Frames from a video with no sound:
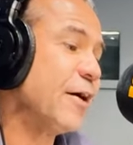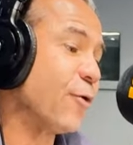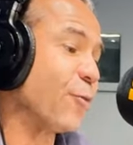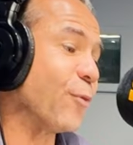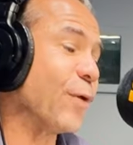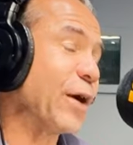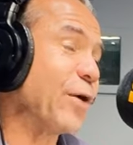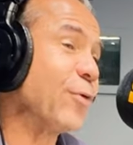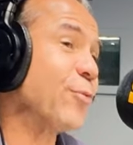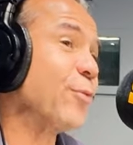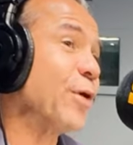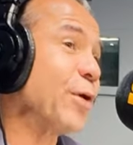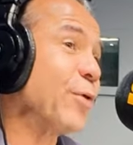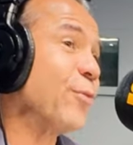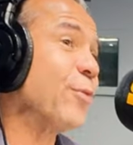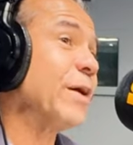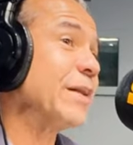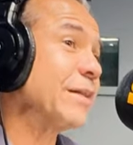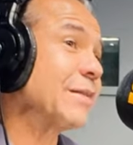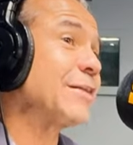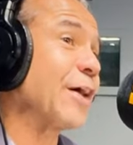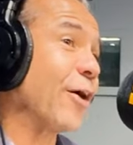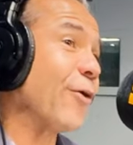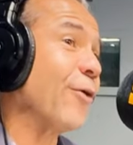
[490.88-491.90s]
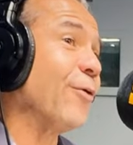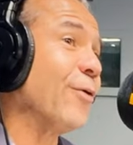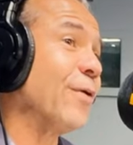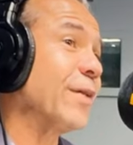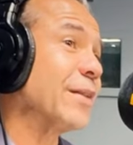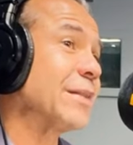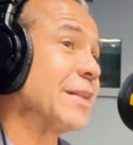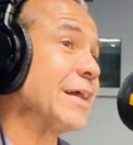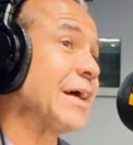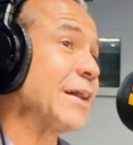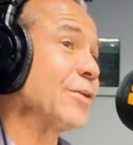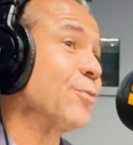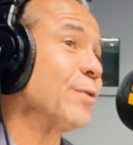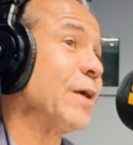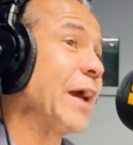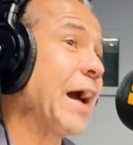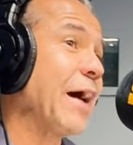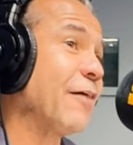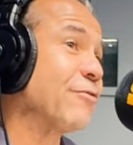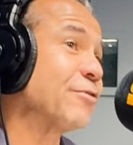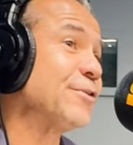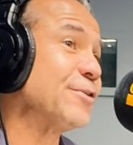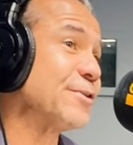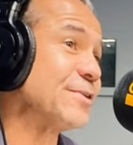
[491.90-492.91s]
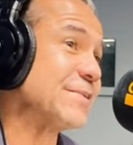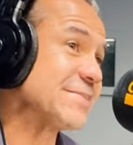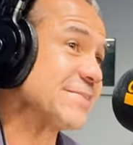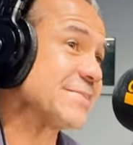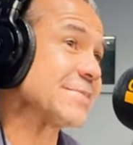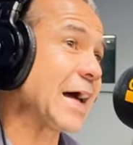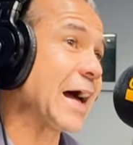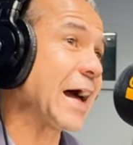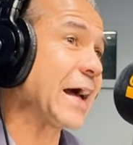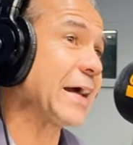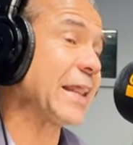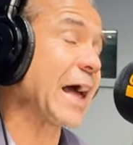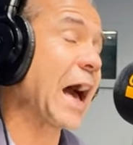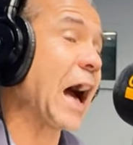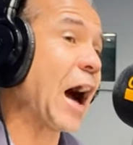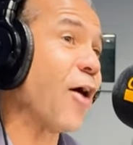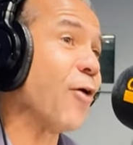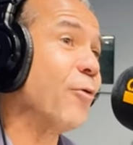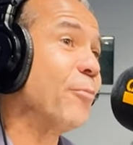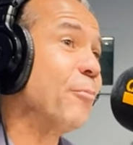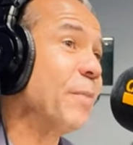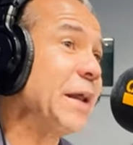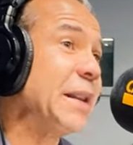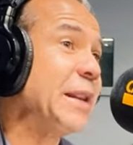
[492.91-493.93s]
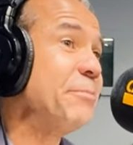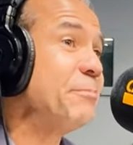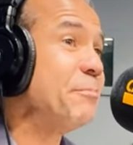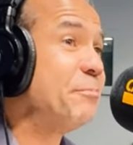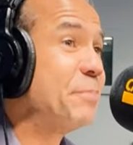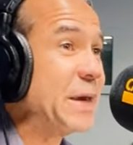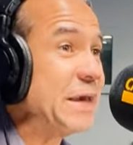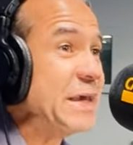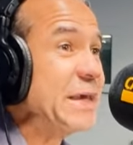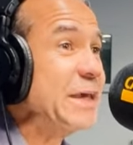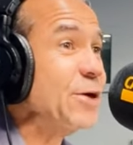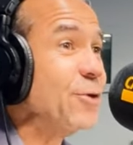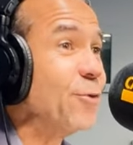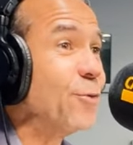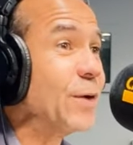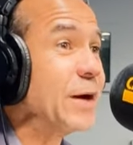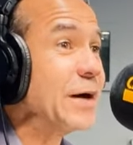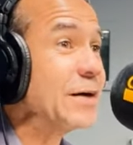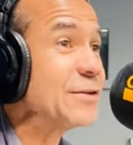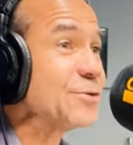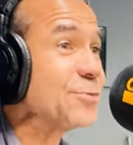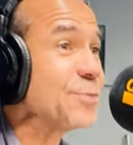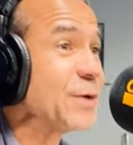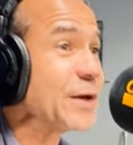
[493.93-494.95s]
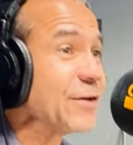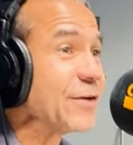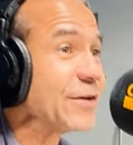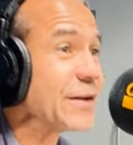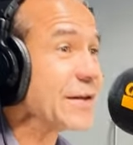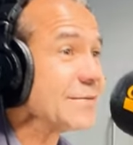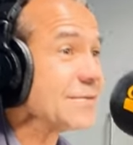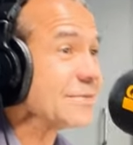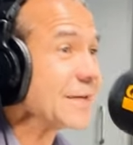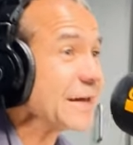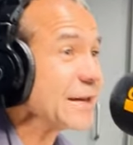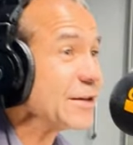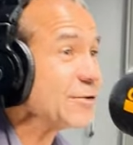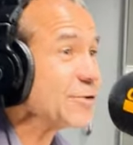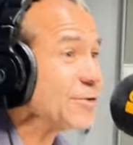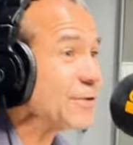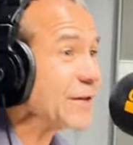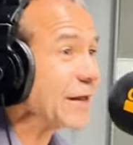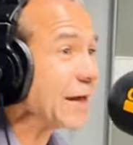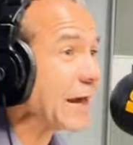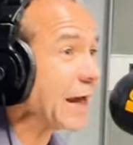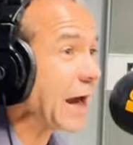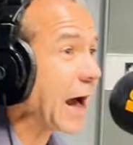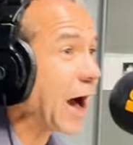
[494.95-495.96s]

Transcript: where we were told that we have to decide how many P words we're going to say today,